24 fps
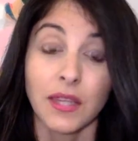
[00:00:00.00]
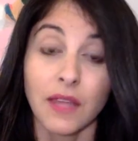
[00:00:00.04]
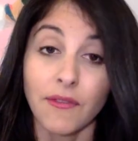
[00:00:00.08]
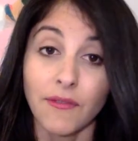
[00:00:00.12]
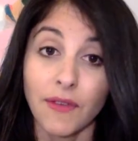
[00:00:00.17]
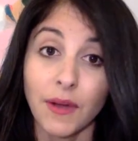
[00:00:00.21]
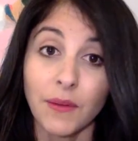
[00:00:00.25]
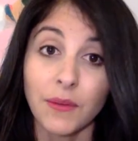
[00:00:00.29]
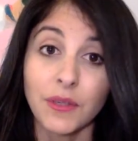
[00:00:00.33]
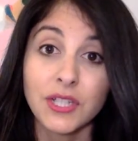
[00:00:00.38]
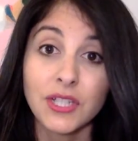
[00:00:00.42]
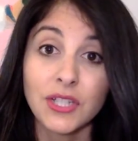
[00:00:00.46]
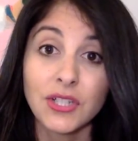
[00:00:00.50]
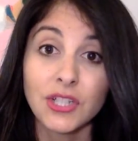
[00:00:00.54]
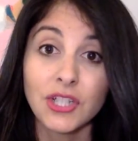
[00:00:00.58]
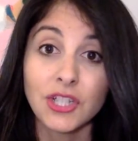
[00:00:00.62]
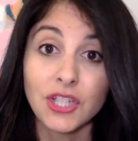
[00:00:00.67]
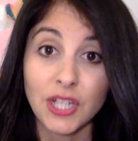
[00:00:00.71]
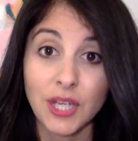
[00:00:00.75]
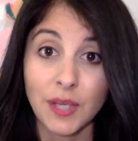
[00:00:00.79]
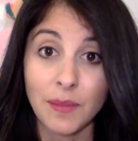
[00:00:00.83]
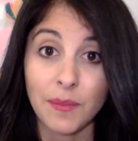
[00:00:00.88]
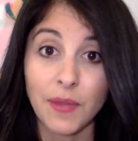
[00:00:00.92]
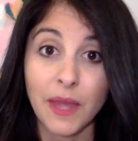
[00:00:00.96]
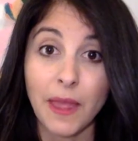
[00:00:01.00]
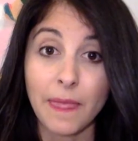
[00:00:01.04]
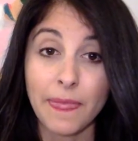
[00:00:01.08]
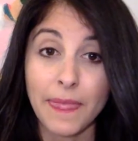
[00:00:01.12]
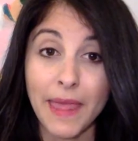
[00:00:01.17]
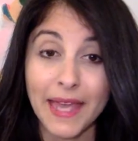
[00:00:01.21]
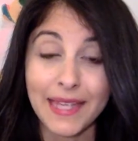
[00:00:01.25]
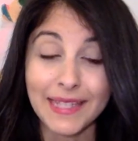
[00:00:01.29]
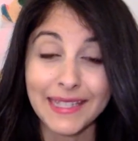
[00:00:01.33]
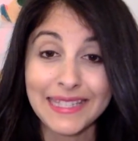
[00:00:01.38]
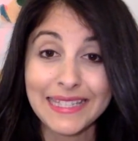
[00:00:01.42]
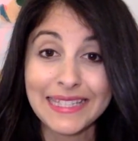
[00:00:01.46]
If I were to ship
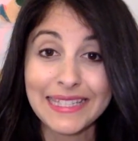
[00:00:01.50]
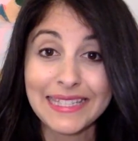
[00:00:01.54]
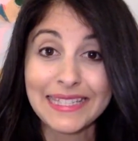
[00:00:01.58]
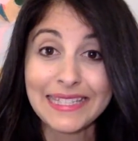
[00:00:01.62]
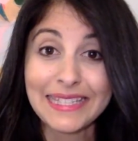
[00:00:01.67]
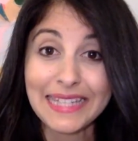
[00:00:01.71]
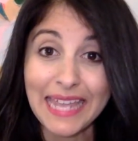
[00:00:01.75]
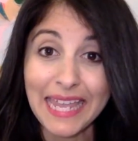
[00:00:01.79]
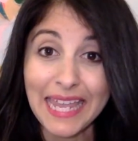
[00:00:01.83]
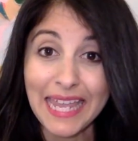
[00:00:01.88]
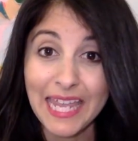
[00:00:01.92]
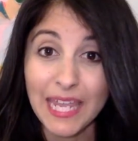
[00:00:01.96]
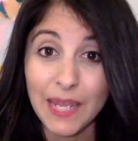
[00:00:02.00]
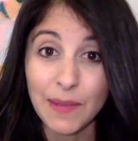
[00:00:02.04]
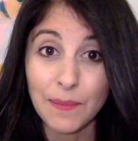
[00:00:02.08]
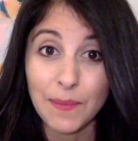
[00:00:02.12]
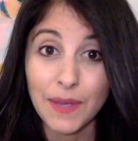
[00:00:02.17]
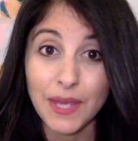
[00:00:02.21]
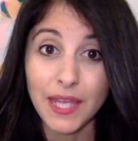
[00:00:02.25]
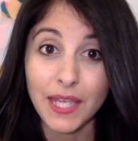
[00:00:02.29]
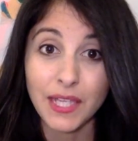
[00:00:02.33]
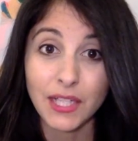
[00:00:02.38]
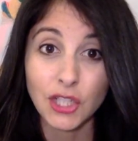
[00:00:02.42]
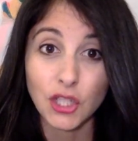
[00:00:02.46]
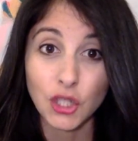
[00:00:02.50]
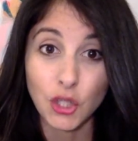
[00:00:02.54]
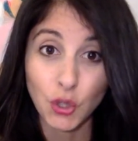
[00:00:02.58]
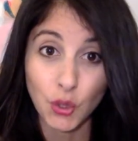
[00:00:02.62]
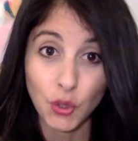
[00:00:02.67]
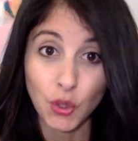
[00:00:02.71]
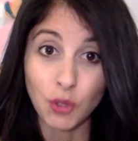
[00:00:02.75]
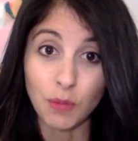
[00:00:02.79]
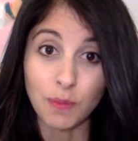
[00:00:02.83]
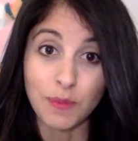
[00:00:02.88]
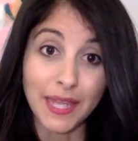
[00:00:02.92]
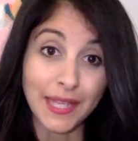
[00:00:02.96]
that same
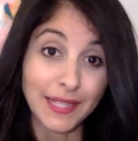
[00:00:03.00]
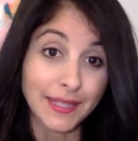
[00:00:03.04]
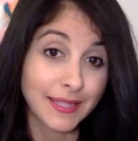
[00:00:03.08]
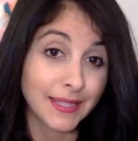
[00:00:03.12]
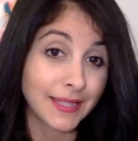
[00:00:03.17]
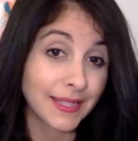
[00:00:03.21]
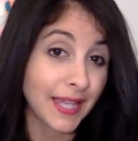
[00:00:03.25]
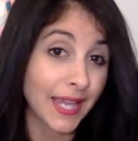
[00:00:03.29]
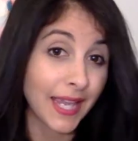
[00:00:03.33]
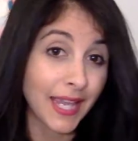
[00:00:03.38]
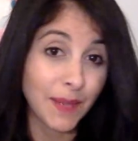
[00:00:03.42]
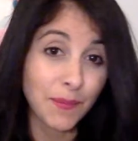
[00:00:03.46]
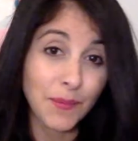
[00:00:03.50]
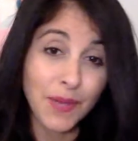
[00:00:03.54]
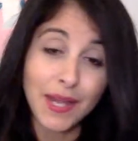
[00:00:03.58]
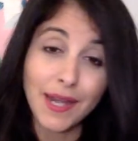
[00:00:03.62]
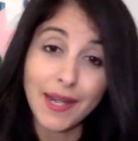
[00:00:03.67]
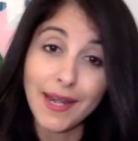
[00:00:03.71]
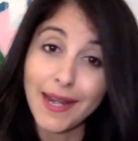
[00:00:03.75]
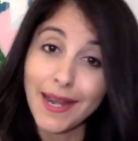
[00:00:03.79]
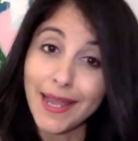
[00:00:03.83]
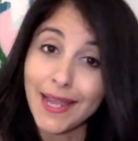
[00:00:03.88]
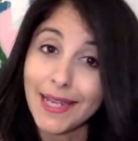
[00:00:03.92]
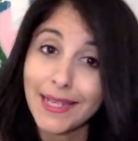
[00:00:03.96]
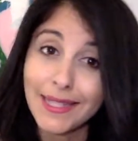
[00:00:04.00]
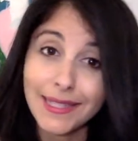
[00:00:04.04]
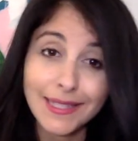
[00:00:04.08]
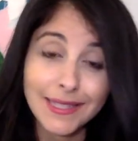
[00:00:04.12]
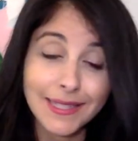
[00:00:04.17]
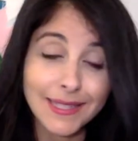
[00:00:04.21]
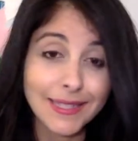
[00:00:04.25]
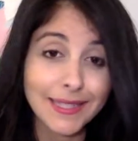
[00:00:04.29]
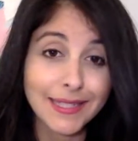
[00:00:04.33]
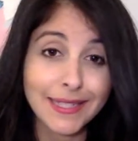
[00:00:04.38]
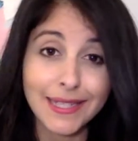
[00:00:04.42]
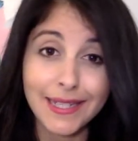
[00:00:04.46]
tube, that same
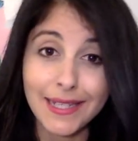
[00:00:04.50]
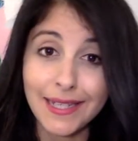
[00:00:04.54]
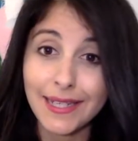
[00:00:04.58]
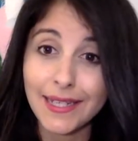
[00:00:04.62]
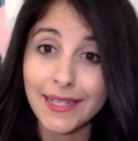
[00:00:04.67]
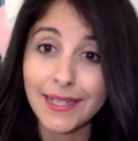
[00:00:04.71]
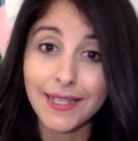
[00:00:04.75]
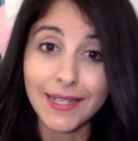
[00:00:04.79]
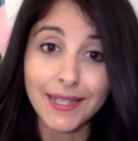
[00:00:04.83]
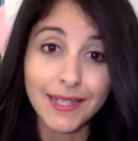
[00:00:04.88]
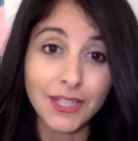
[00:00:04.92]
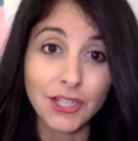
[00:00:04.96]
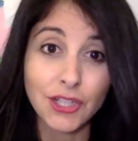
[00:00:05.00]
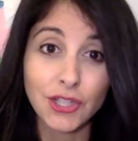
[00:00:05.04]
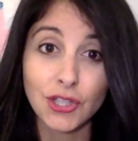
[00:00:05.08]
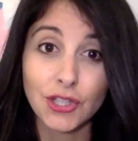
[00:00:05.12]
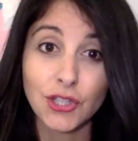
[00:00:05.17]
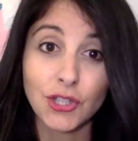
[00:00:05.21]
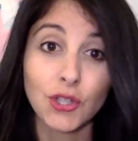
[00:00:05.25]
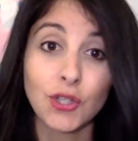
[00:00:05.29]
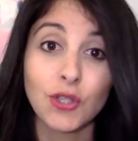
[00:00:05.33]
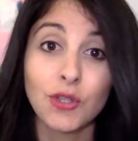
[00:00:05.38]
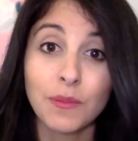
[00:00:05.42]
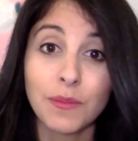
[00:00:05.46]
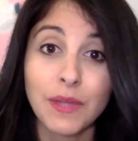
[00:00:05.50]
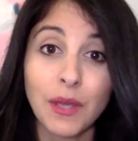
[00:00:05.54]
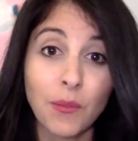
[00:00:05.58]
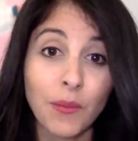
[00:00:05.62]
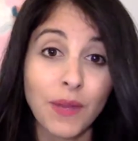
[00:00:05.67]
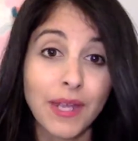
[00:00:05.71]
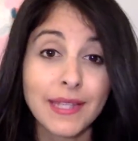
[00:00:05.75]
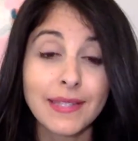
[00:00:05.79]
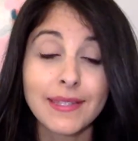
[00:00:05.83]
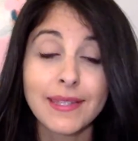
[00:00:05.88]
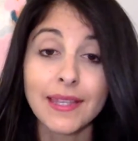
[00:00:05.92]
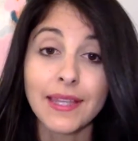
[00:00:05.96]
19-inch tube that
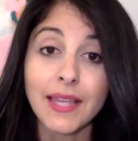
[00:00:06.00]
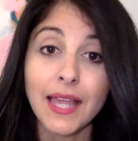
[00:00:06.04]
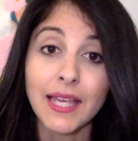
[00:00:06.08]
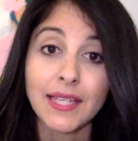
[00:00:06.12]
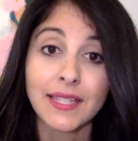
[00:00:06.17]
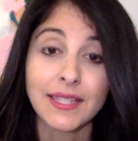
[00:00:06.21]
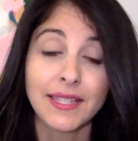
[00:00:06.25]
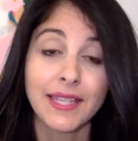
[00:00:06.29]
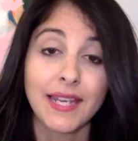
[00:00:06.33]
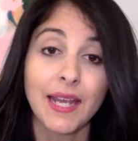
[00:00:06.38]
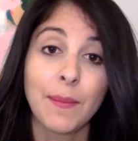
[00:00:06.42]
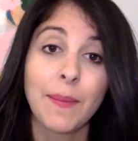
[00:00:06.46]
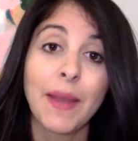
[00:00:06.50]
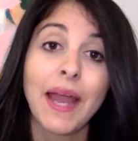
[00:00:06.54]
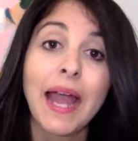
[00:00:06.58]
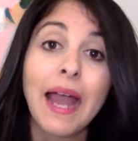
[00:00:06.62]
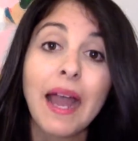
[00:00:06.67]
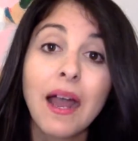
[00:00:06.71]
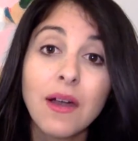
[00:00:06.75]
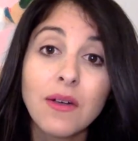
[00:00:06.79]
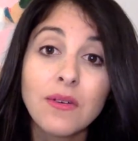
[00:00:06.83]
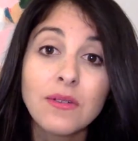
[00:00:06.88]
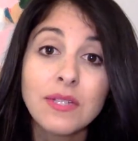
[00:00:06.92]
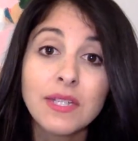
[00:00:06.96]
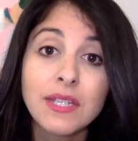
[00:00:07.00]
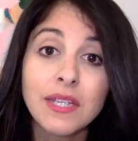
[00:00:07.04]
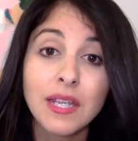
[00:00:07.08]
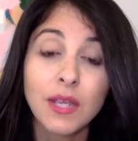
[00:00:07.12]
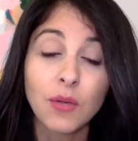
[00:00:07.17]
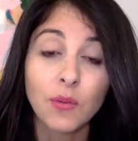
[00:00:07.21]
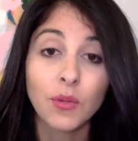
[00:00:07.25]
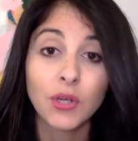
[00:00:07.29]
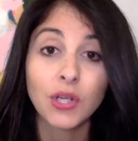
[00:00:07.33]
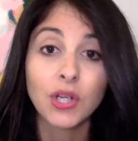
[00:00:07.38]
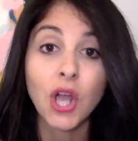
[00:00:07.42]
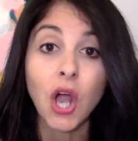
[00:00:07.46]
weighs less than a pound, it
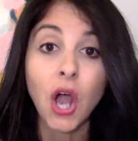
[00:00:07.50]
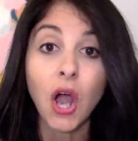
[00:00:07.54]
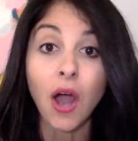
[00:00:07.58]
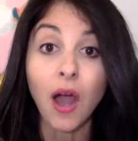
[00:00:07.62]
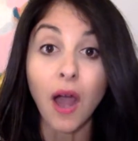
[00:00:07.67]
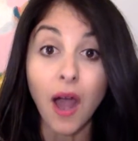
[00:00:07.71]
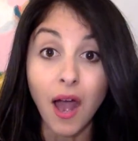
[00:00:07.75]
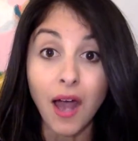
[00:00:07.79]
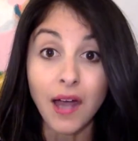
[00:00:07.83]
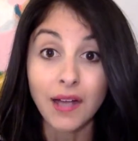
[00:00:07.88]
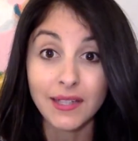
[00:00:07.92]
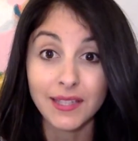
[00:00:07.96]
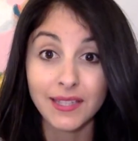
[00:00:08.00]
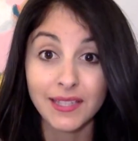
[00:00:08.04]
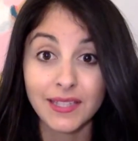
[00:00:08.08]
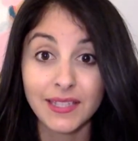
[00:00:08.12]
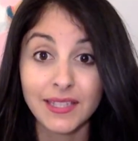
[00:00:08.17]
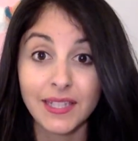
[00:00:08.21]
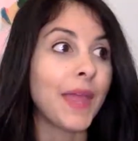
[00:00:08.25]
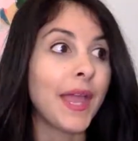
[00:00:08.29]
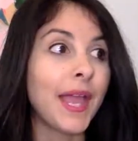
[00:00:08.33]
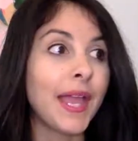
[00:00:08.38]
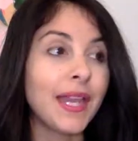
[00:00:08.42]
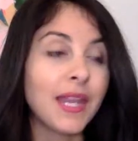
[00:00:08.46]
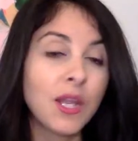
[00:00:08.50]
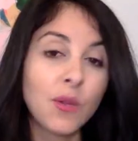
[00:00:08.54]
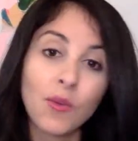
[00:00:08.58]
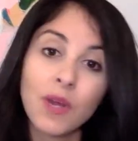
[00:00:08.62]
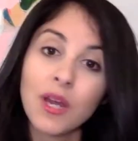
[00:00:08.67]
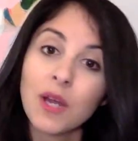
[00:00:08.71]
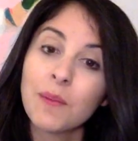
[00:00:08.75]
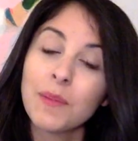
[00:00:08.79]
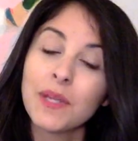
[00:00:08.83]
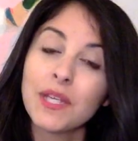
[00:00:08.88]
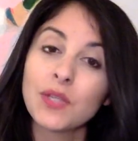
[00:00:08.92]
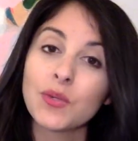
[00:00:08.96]
would cost
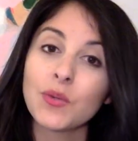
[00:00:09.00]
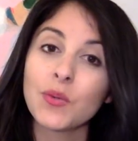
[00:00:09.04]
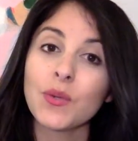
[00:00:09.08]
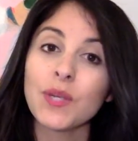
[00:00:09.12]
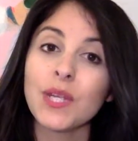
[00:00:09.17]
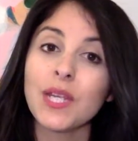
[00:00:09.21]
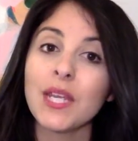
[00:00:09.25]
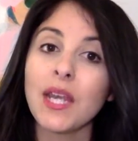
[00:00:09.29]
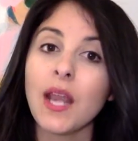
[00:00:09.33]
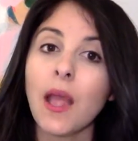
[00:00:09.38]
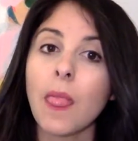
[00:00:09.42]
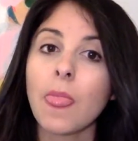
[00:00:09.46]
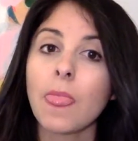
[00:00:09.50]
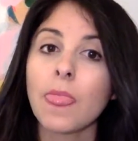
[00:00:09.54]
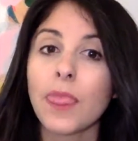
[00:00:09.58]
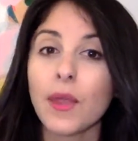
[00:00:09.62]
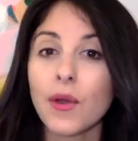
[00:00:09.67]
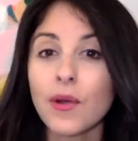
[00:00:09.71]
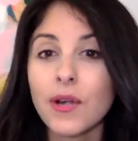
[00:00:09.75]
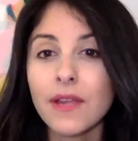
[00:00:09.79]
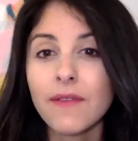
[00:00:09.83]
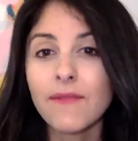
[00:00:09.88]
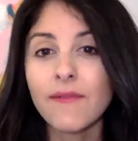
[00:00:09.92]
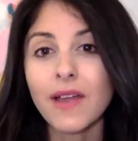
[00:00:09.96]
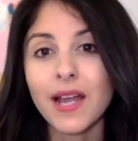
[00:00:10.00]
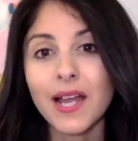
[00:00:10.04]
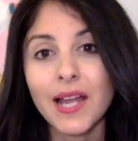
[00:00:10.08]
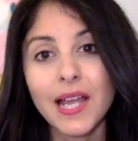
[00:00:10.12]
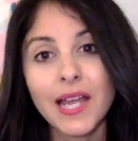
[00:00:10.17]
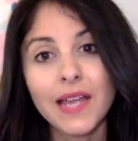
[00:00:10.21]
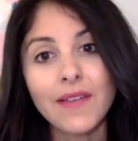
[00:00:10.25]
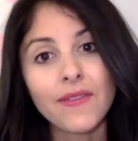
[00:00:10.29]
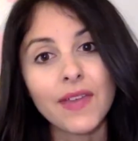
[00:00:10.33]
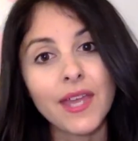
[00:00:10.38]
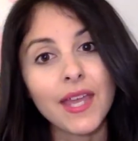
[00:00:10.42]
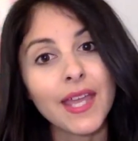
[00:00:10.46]
anywhere between
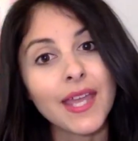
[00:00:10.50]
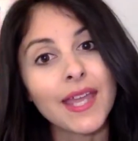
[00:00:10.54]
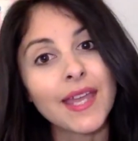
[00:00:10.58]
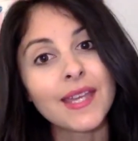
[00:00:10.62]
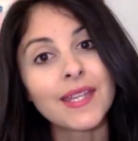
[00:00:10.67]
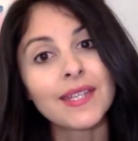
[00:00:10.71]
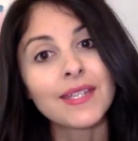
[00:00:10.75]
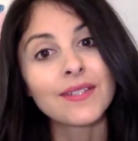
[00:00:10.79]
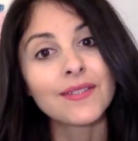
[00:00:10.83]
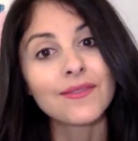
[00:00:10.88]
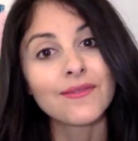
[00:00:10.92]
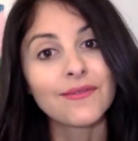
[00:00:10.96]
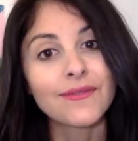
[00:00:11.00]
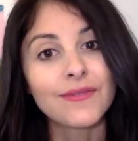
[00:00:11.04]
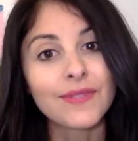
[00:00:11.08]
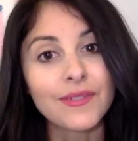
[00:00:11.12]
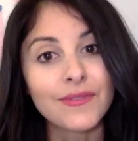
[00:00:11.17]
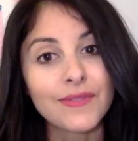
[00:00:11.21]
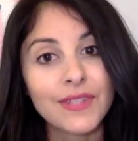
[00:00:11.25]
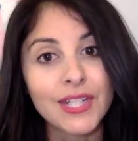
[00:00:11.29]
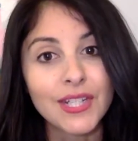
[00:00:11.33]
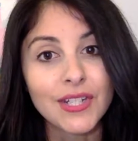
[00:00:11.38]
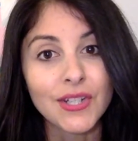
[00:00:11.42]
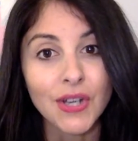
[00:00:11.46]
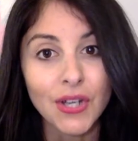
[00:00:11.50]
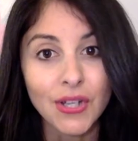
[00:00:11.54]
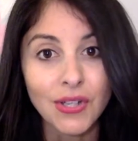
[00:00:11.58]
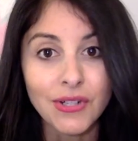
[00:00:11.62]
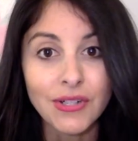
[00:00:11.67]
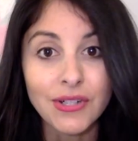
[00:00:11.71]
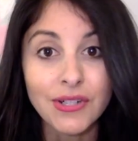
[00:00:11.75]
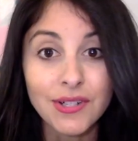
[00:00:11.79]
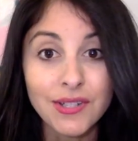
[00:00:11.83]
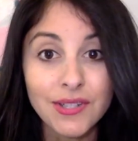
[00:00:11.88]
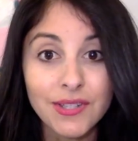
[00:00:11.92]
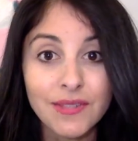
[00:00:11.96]
$35 and
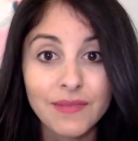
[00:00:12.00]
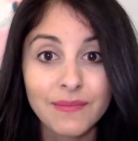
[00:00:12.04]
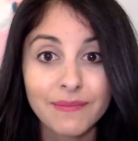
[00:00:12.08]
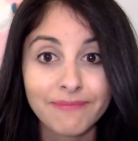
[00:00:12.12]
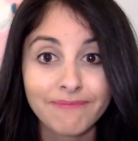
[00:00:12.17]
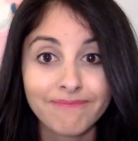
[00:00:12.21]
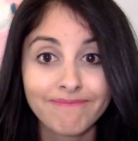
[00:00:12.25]
$50.